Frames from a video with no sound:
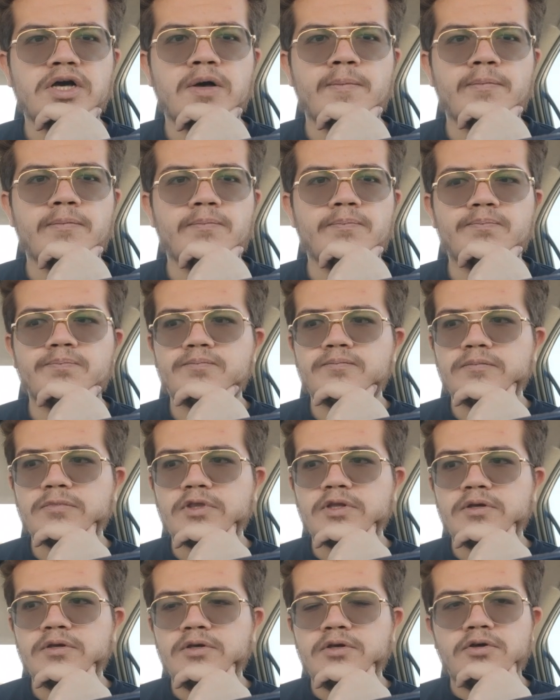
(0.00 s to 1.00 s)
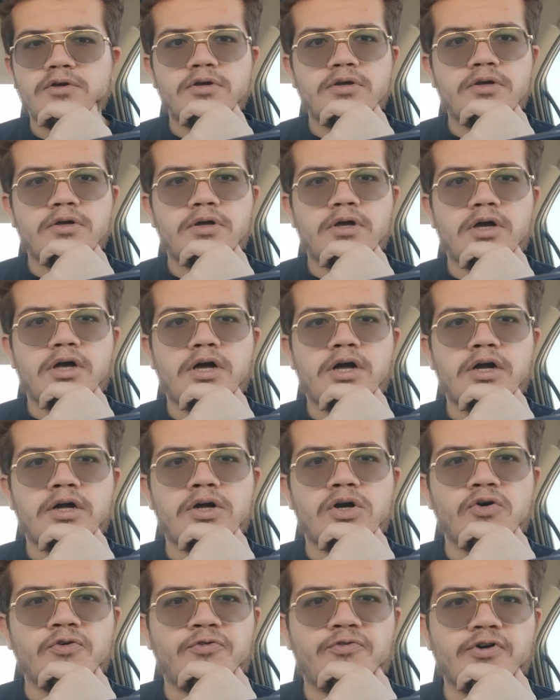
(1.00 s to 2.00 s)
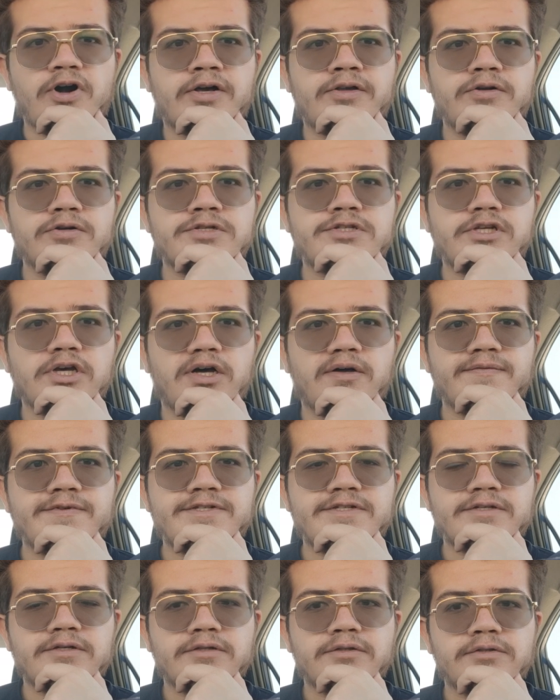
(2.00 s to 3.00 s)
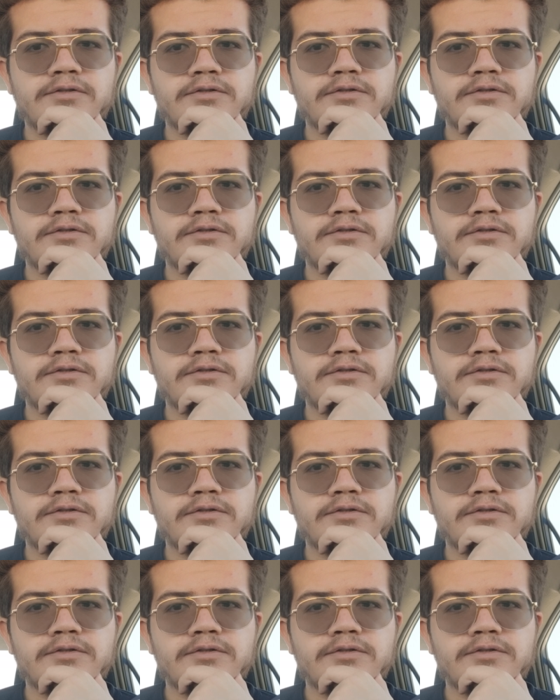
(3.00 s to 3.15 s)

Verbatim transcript: um, uh, go fuck yourselves.